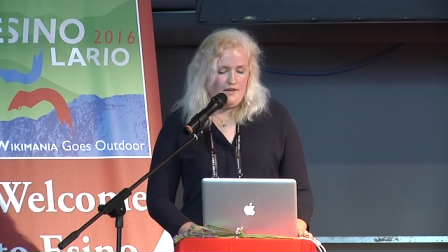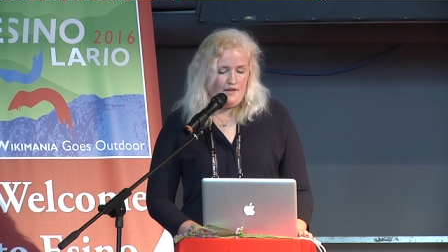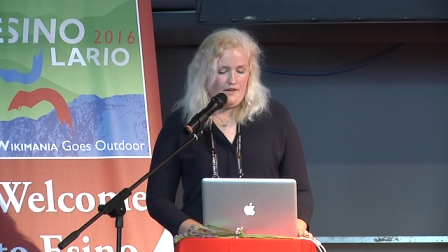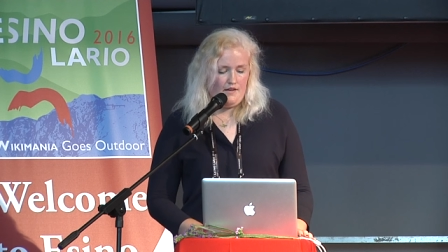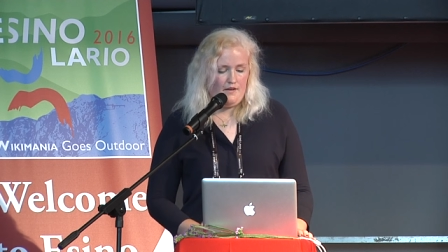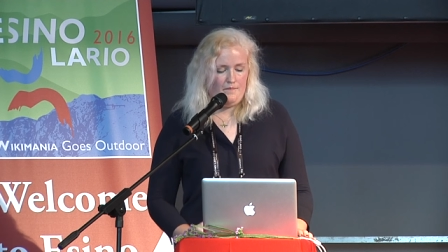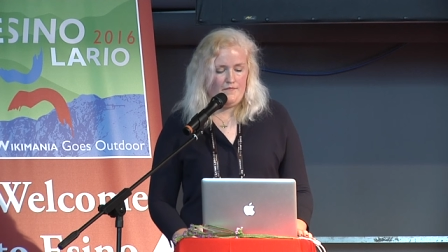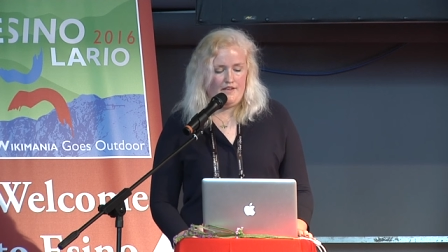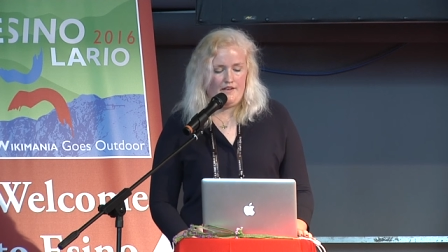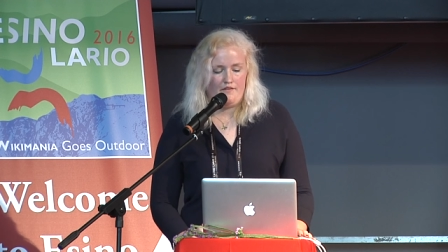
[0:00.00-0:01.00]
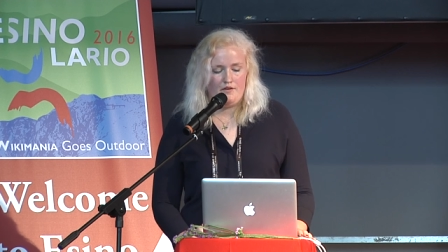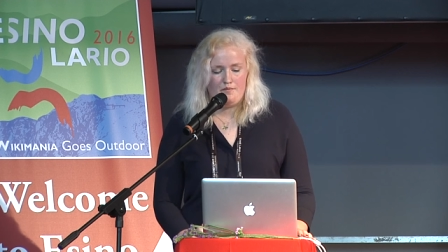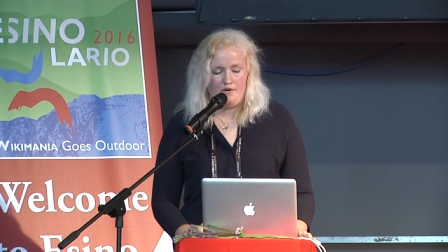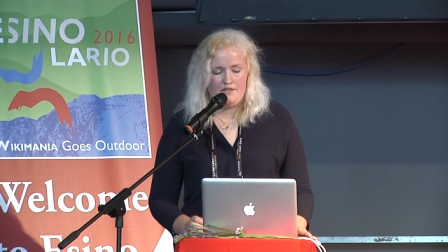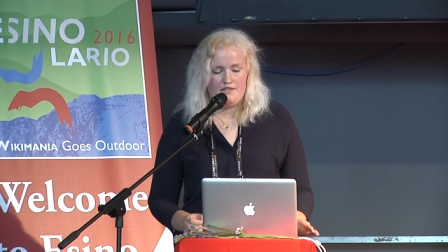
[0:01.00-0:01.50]
Another
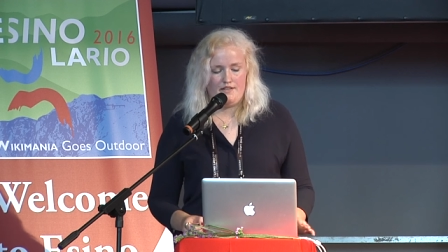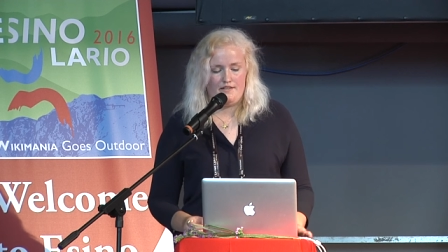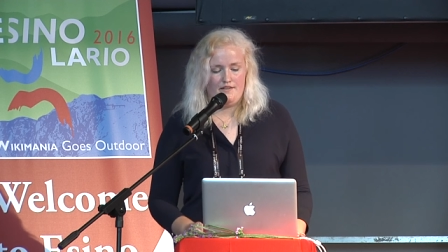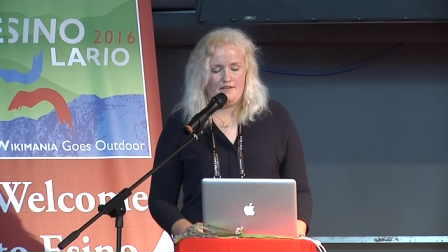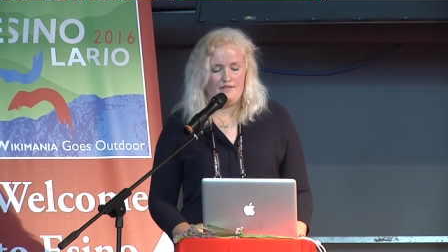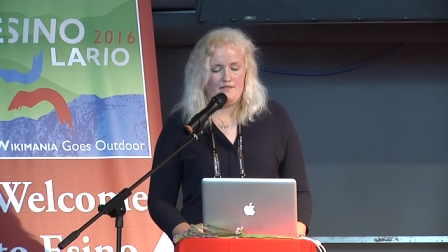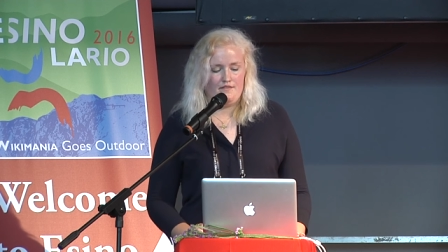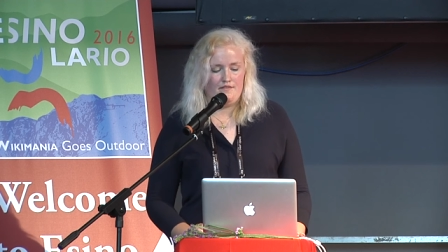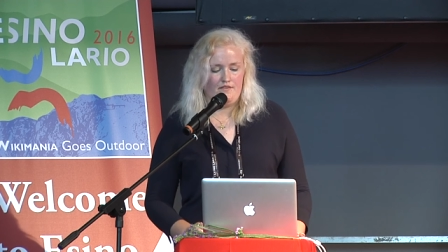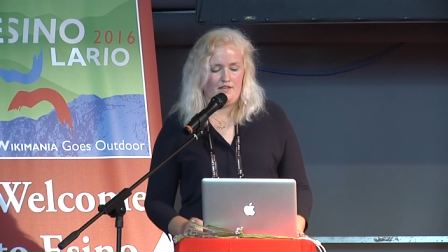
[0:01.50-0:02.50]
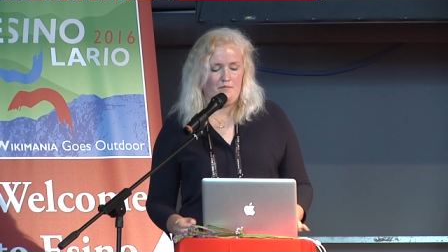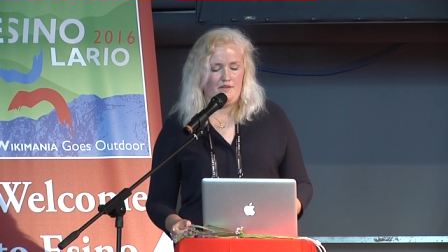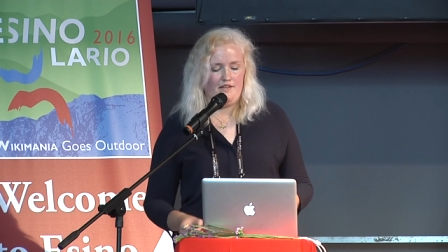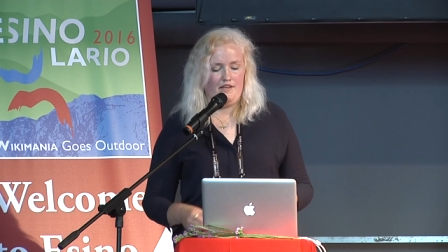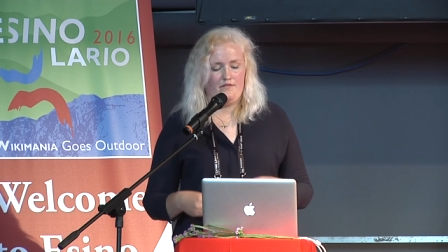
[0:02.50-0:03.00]
project is
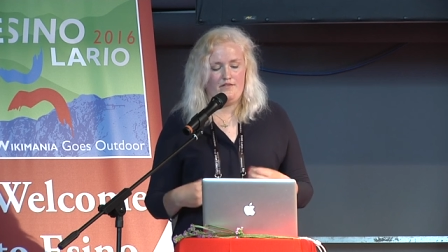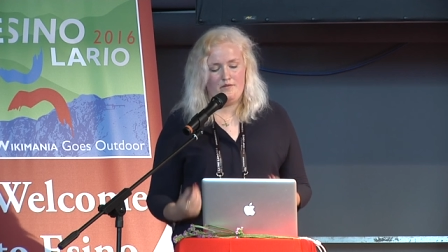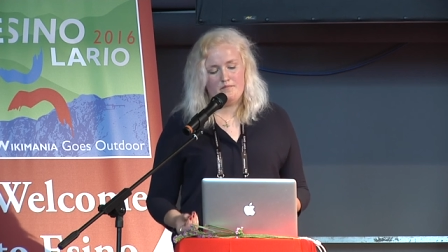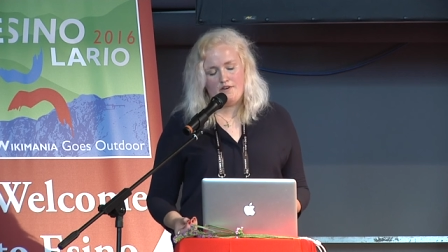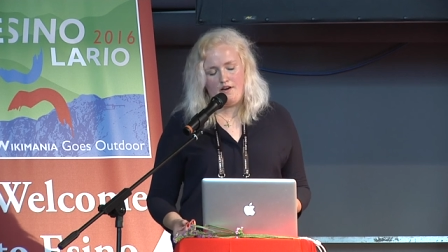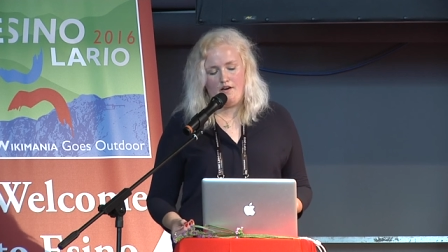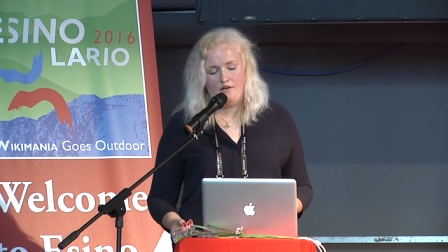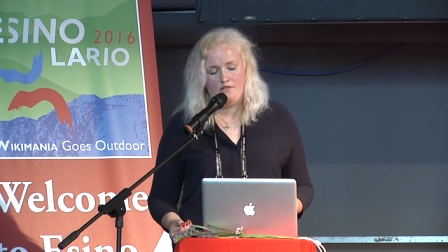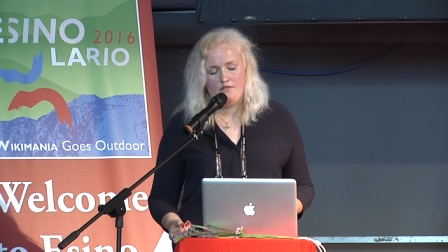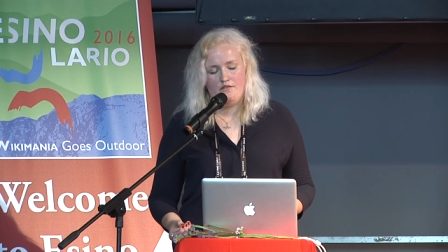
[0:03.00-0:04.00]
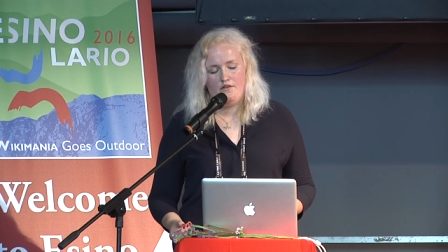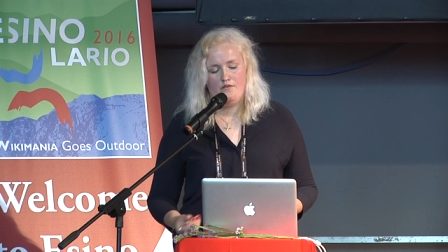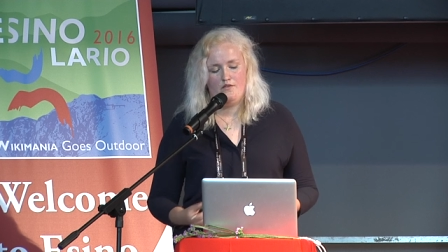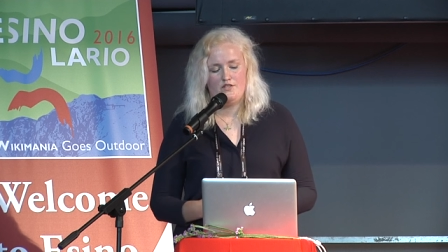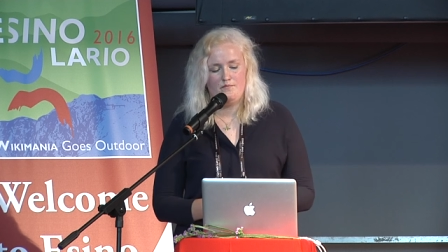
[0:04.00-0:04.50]
Wikipedia Filmfrauen,
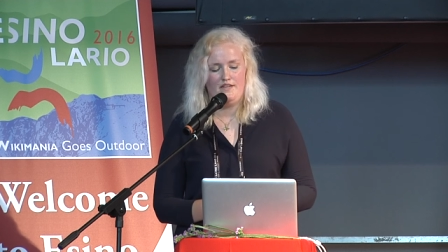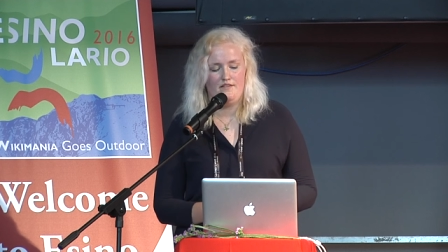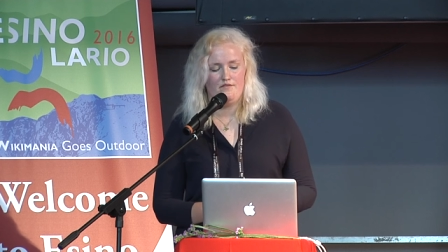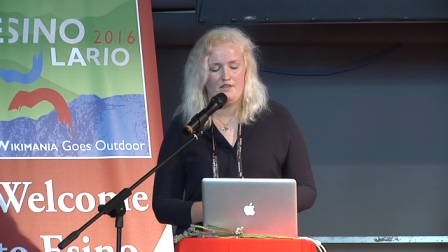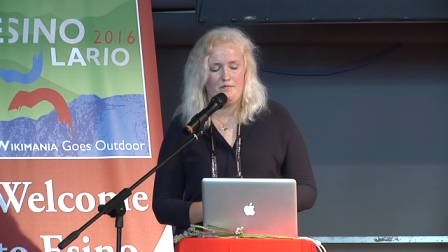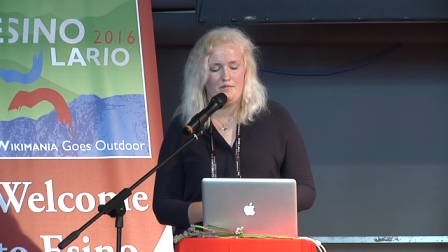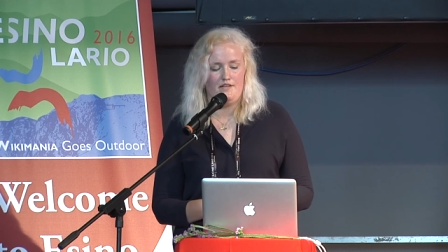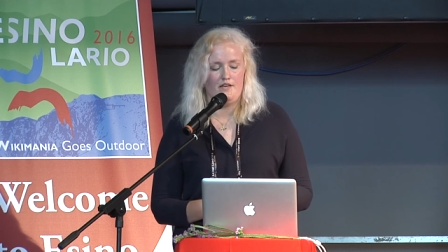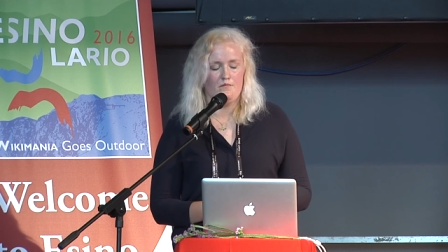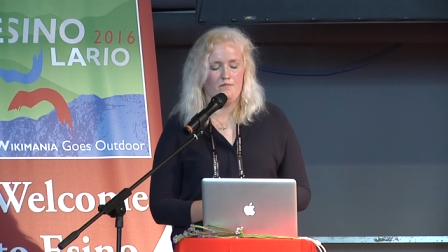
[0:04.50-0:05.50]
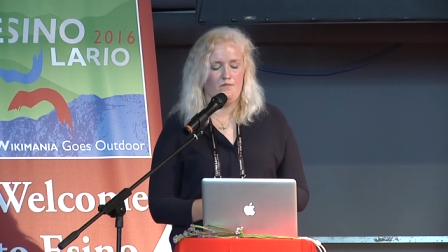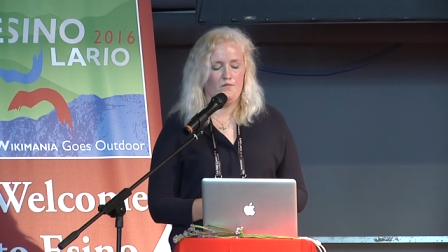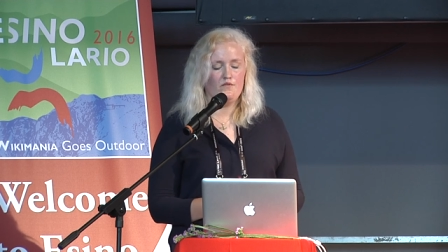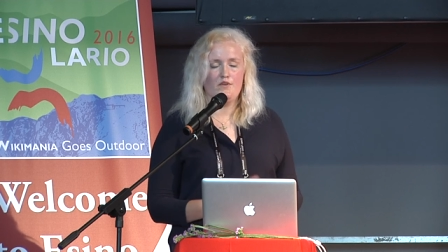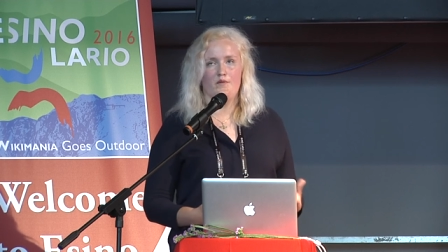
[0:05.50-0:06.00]
which means Wikipedia
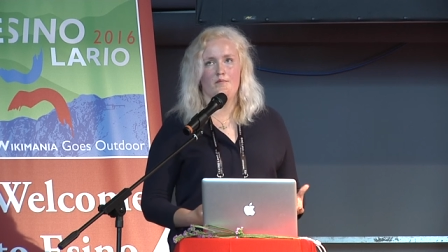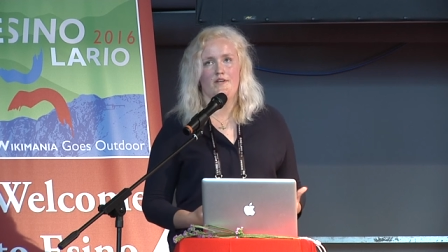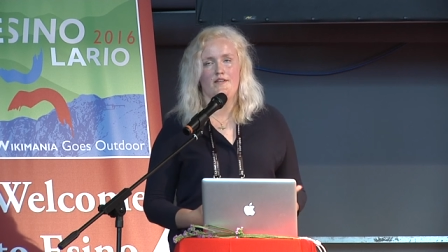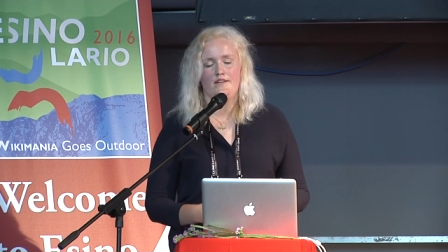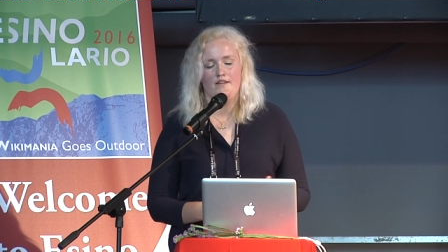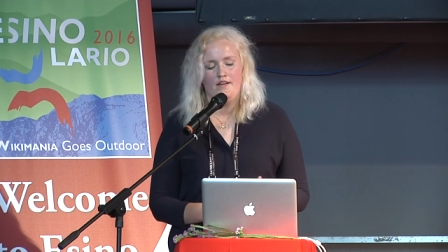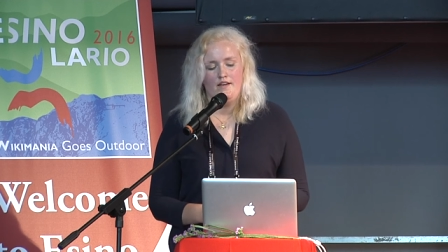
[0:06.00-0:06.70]
Movie Women,